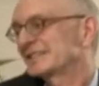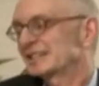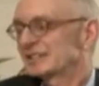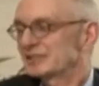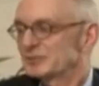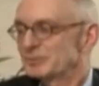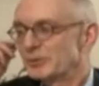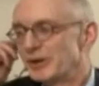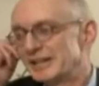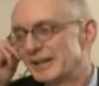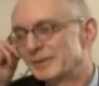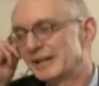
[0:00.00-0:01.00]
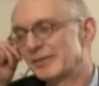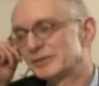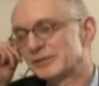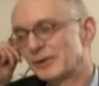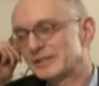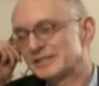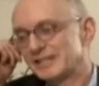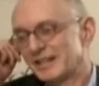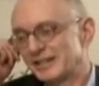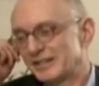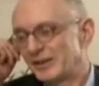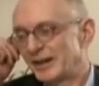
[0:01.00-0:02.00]
That's a good point. I mean, I was always,
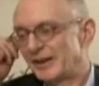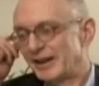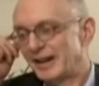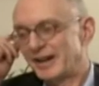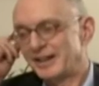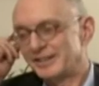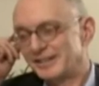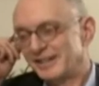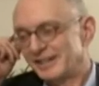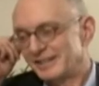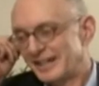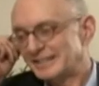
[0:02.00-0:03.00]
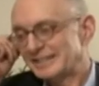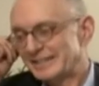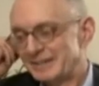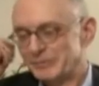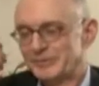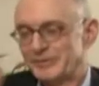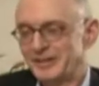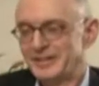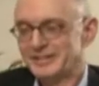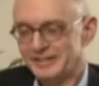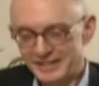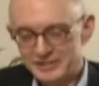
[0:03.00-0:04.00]
you know, I, I, yes, I came from a very
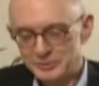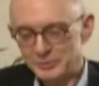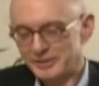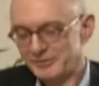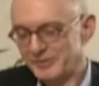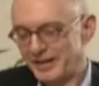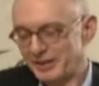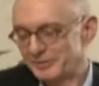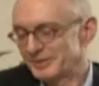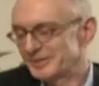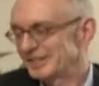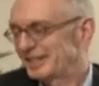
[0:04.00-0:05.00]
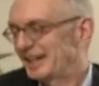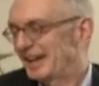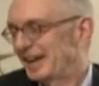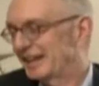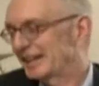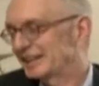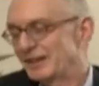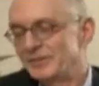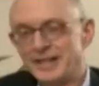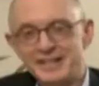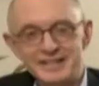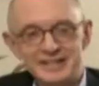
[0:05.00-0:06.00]
intellectual environment, and I love
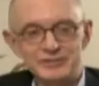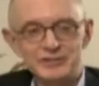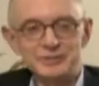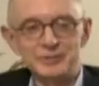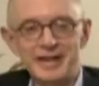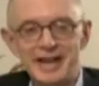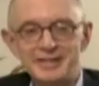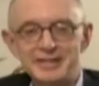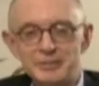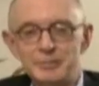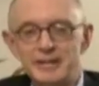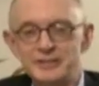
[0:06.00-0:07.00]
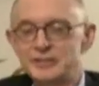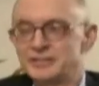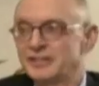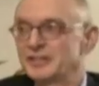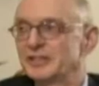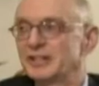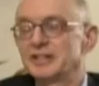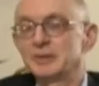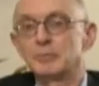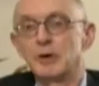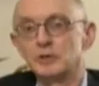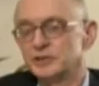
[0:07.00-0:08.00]
the idea of just reacting to pictures and the, the
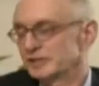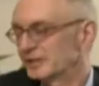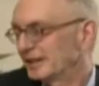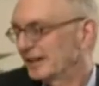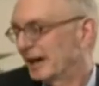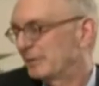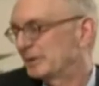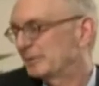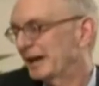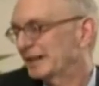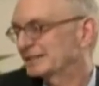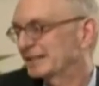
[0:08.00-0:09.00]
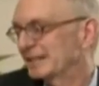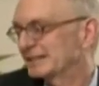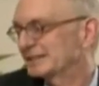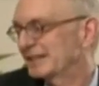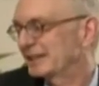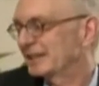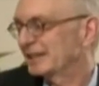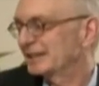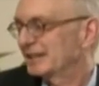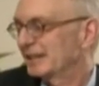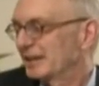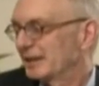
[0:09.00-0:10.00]
emotion. I mean, Mack Sennett said that
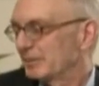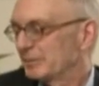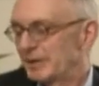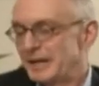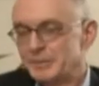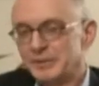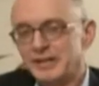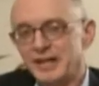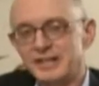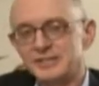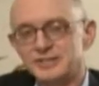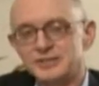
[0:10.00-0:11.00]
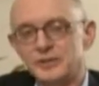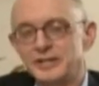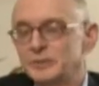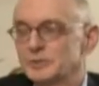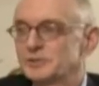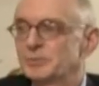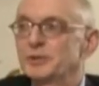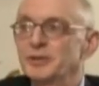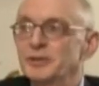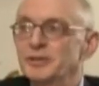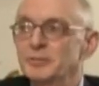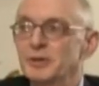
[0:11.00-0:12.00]
Mabel on screen was
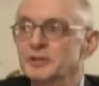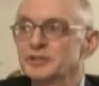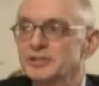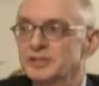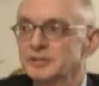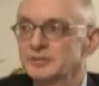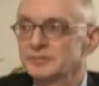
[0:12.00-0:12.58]
pure emotion.